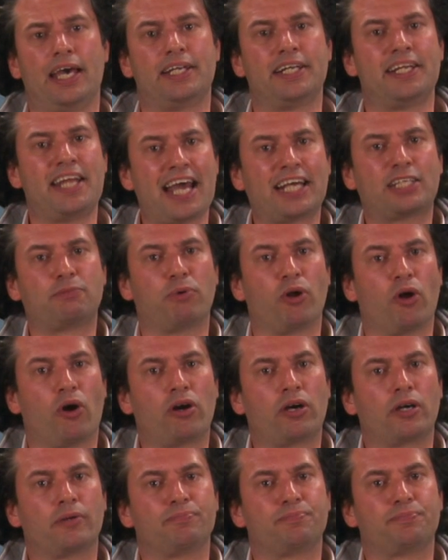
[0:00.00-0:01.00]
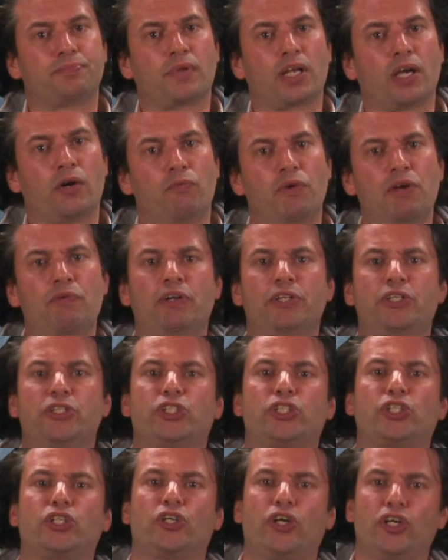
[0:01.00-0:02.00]
In the next block, we will
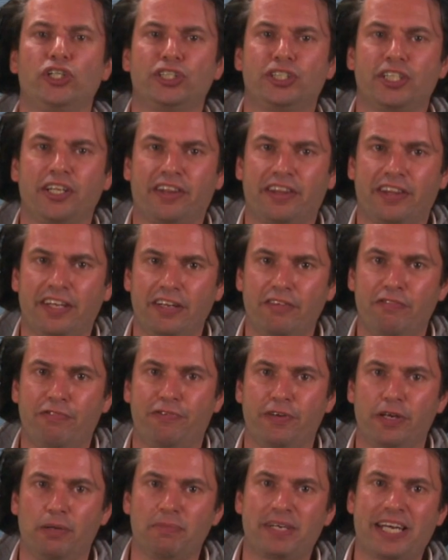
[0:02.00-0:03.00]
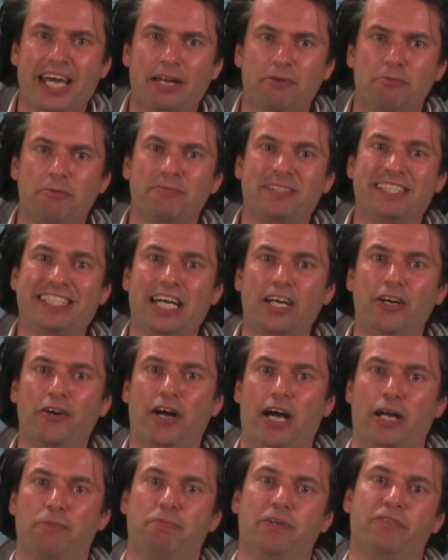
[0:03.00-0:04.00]
discuss the thin film cadmium
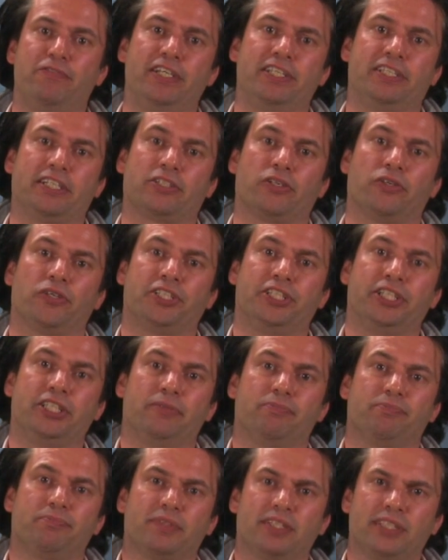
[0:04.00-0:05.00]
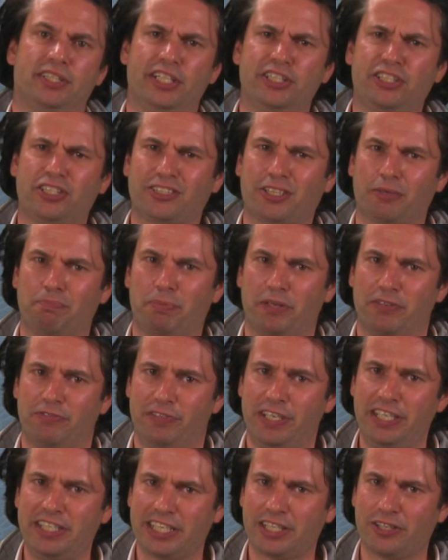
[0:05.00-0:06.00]
telluride PV technology. This is a
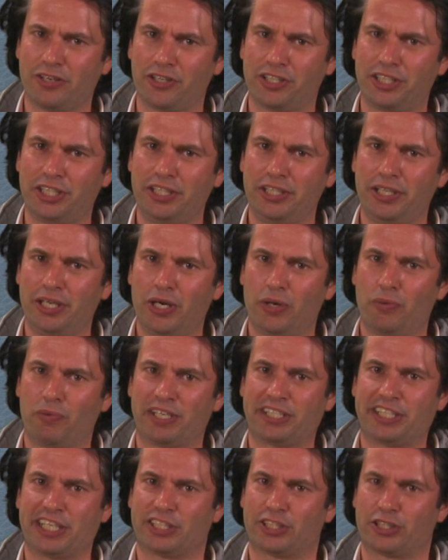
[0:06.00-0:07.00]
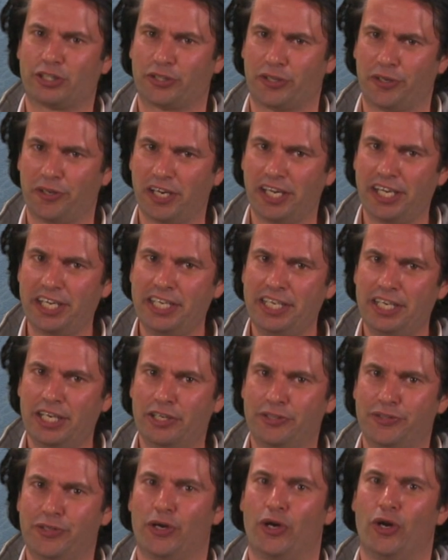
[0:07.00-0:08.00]
PV technology which has currently
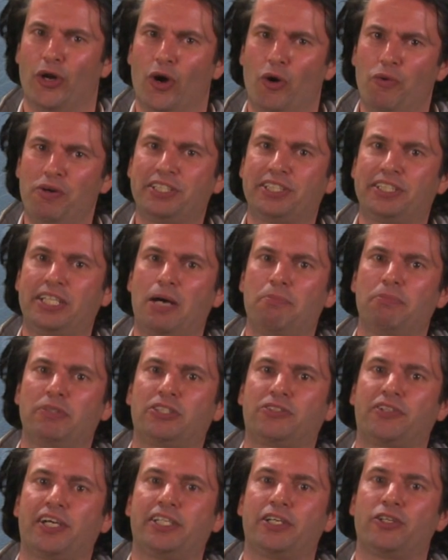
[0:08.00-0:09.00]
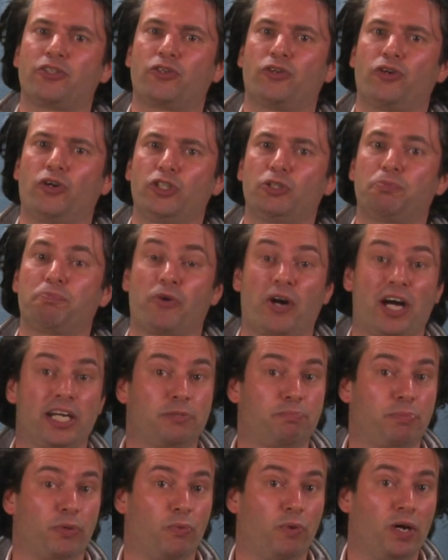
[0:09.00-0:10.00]
the lowest demonstrated cost
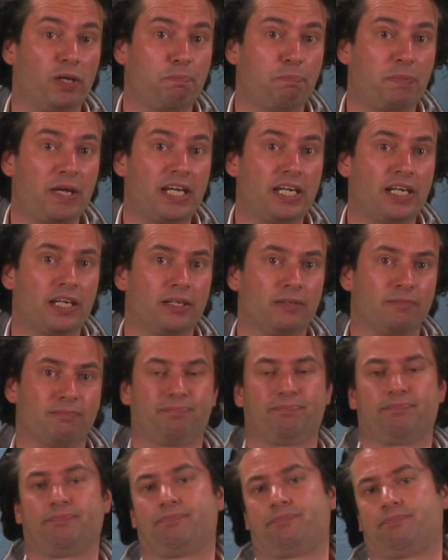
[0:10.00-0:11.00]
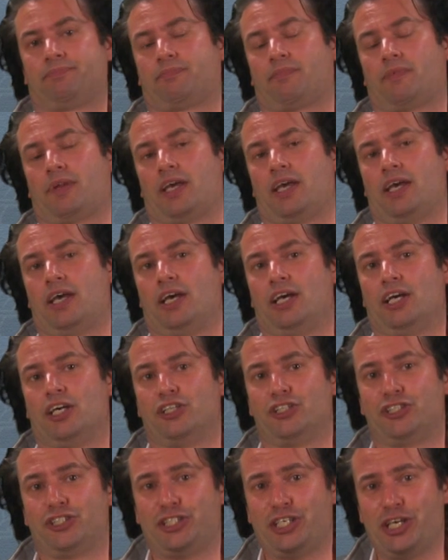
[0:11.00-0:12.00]
price per watt peak
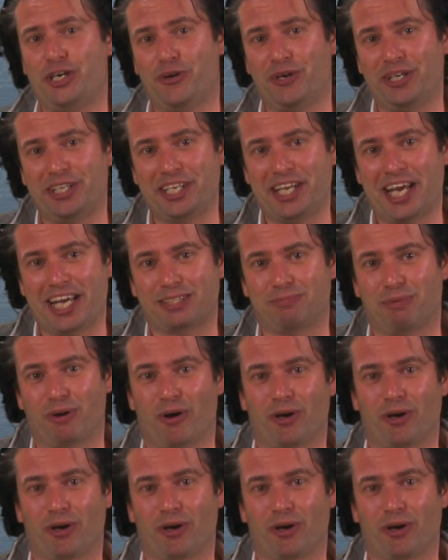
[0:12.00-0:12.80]
See you in the next